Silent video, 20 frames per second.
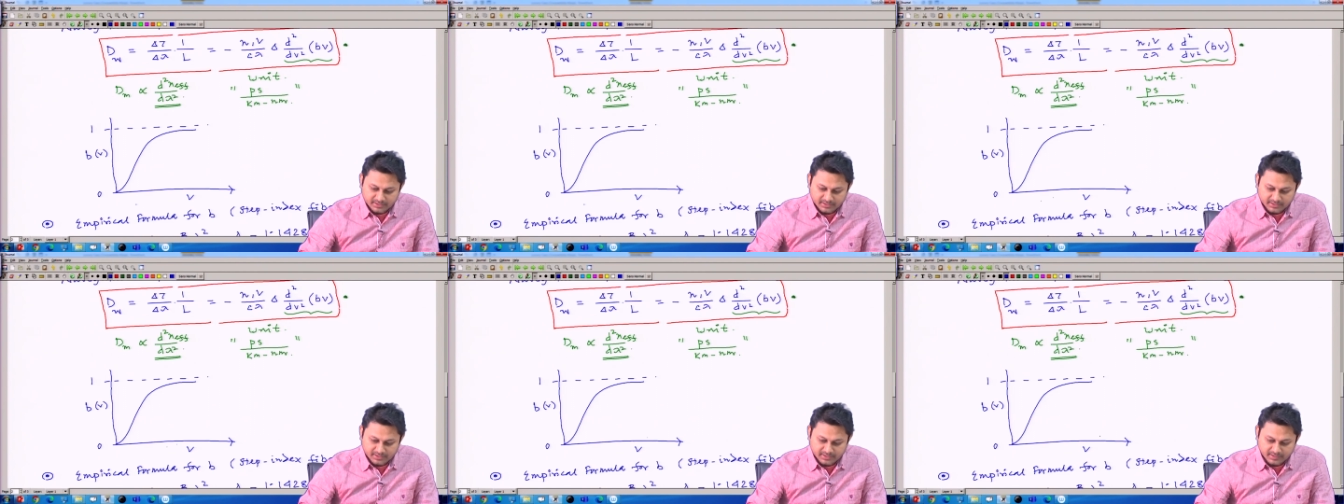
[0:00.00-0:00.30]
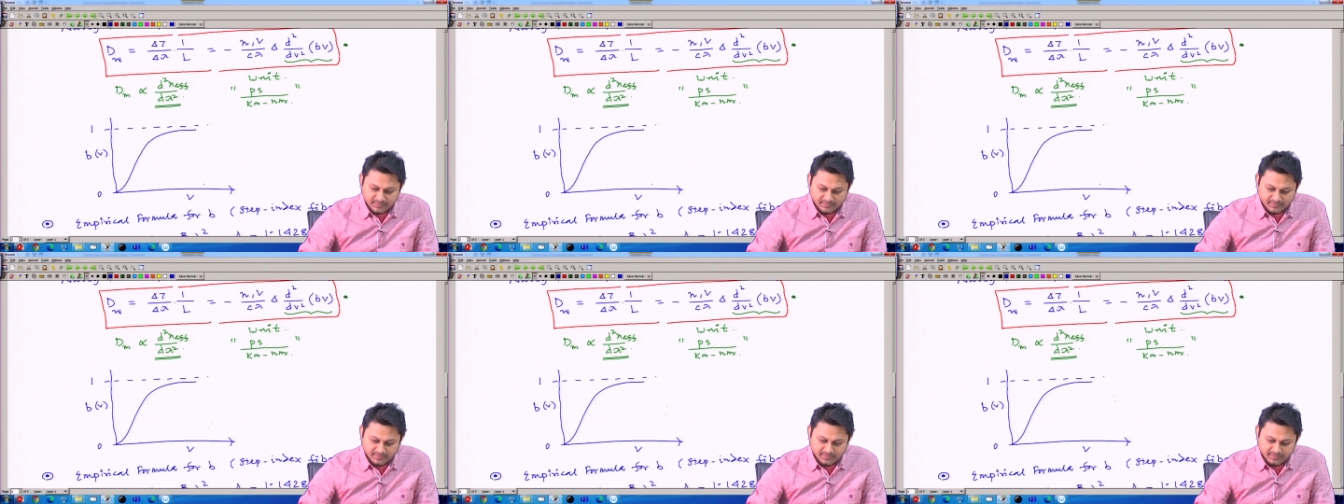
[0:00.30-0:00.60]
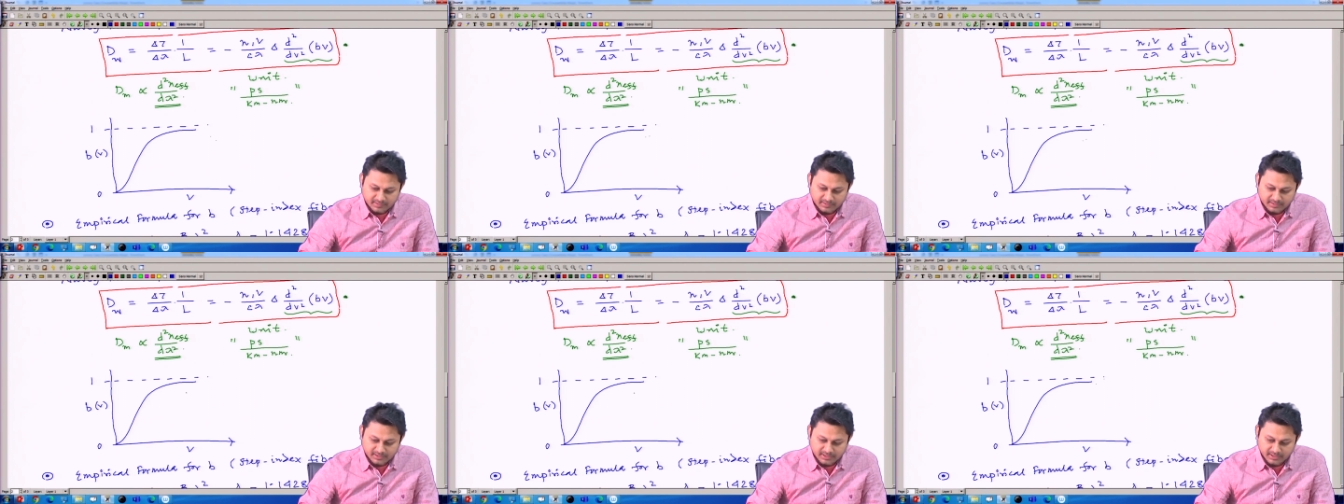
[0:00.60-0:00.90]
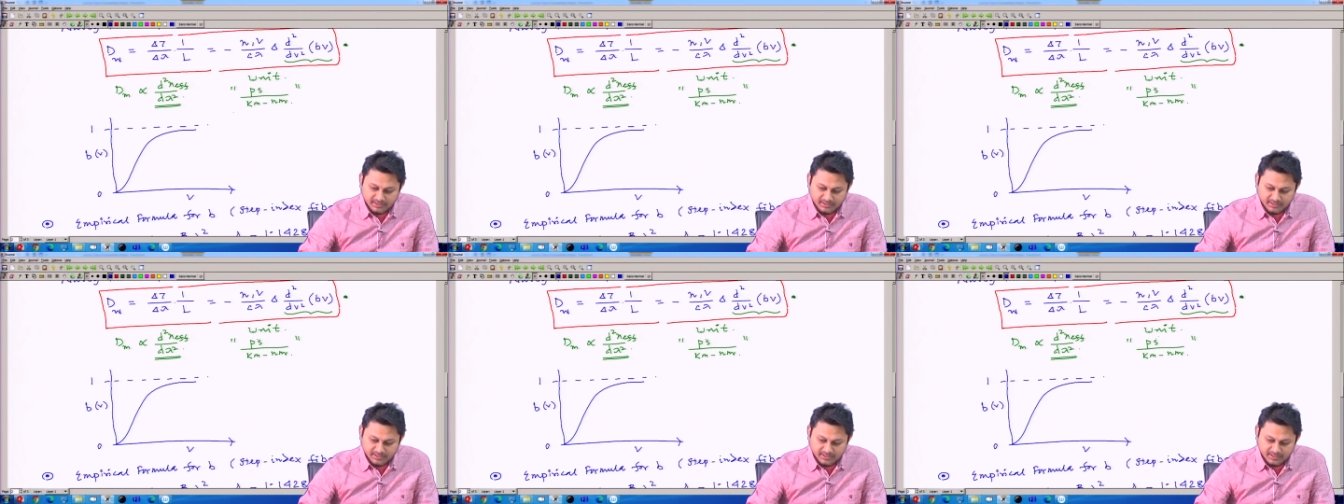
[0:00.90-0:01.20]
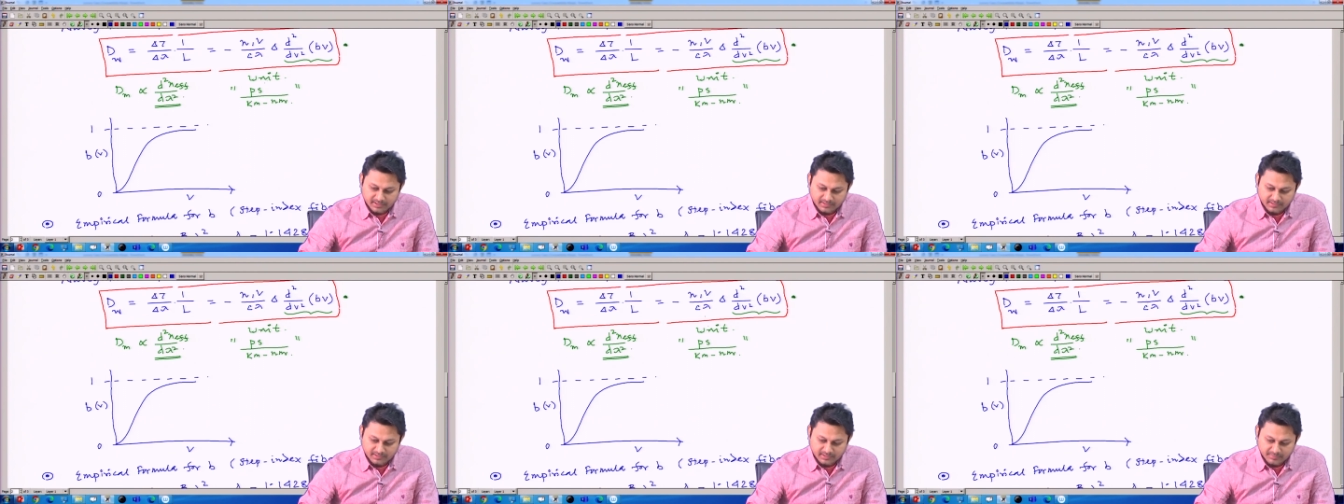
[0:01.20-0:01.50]
this then
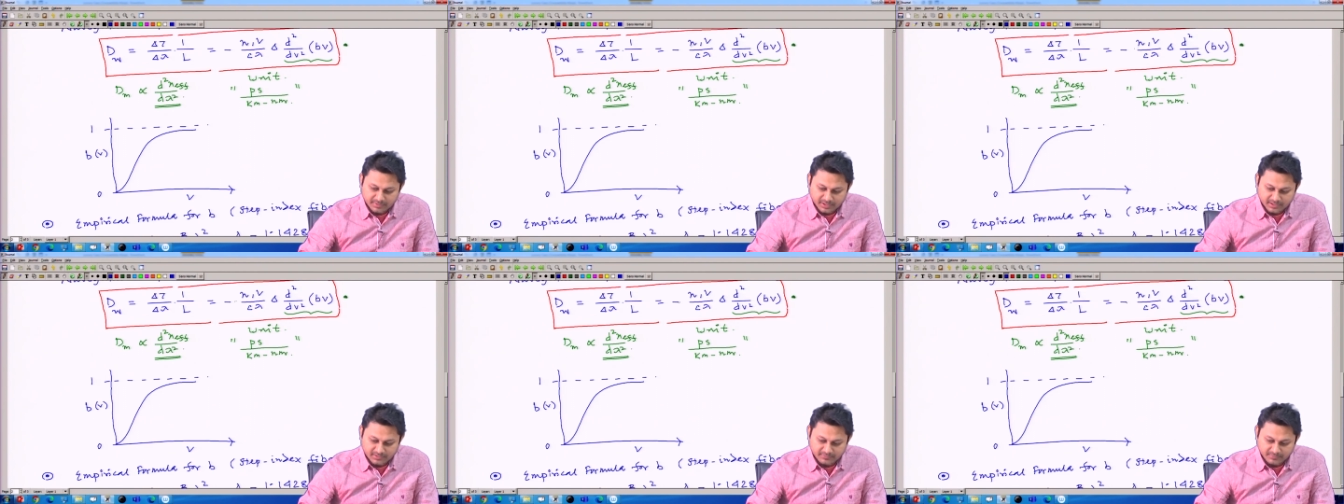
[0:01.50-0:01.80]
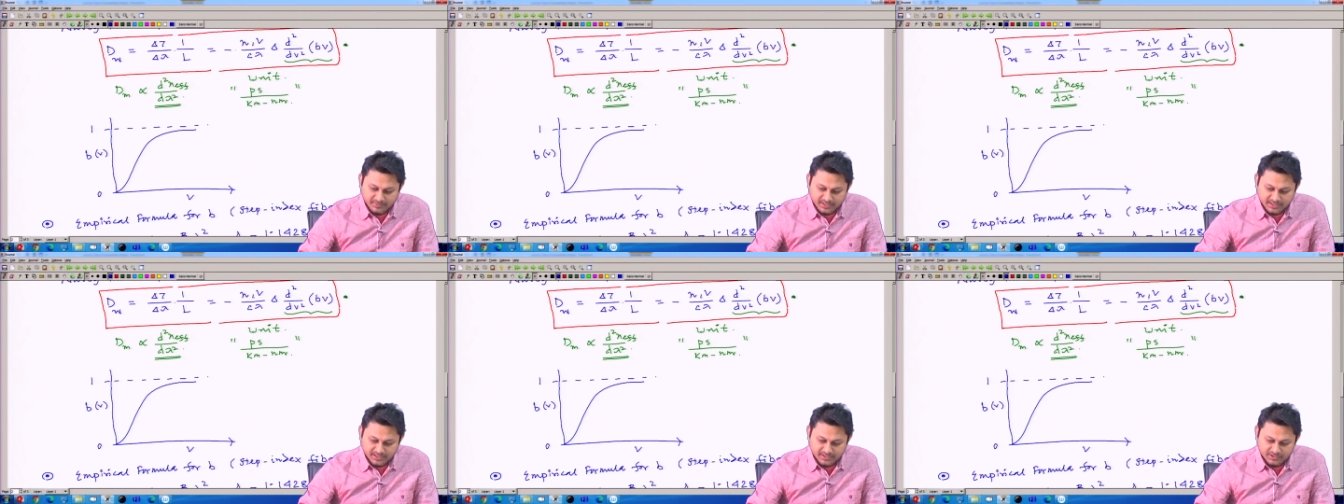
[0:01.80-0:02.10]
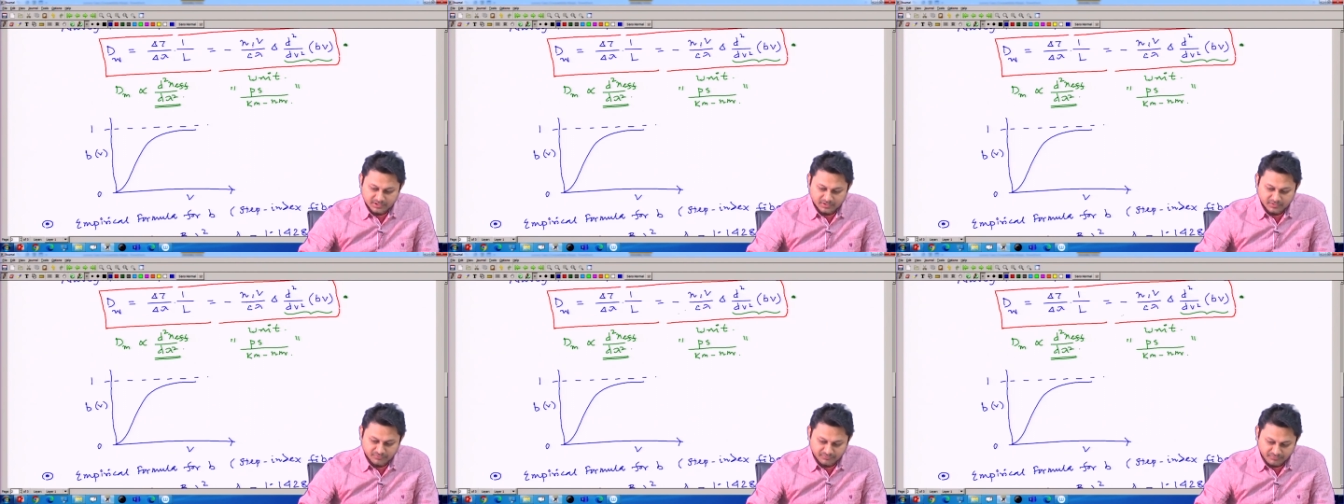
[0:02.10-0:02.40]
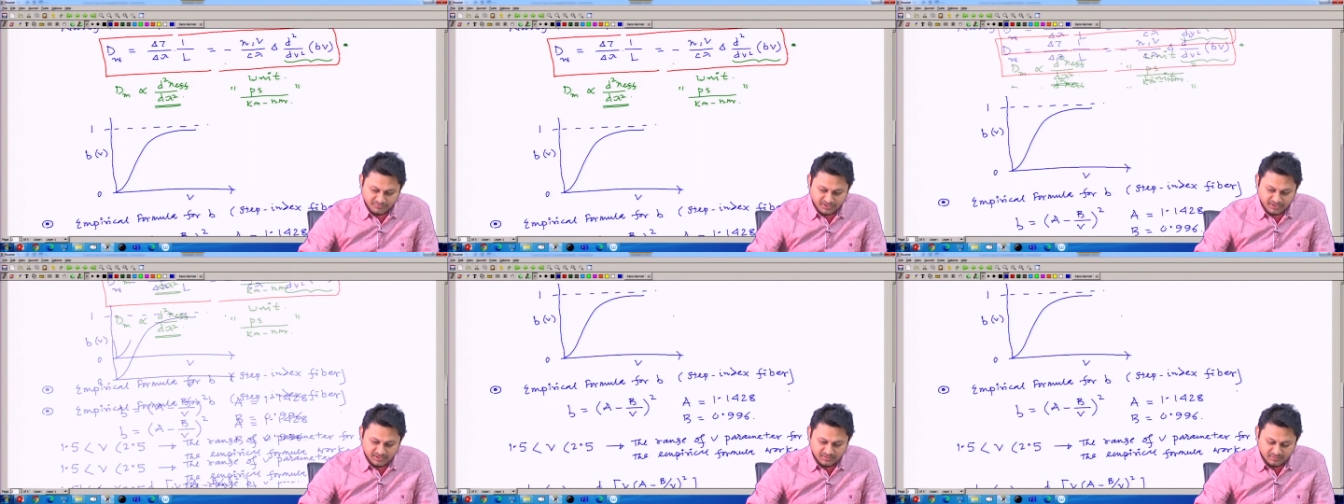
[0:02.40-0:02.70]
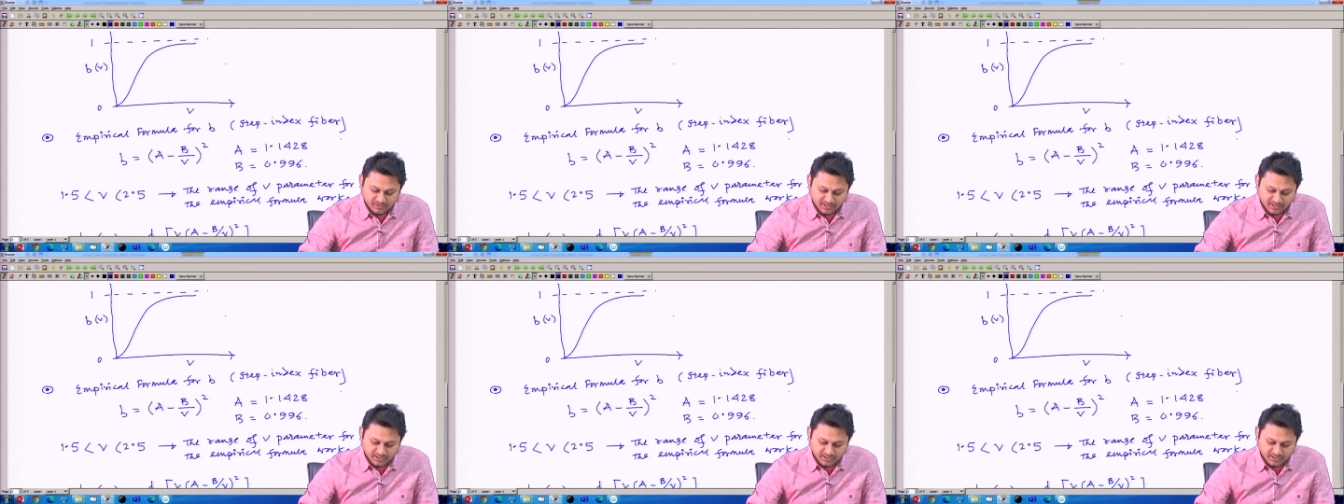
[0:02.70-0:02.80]
there is a multiplication of V.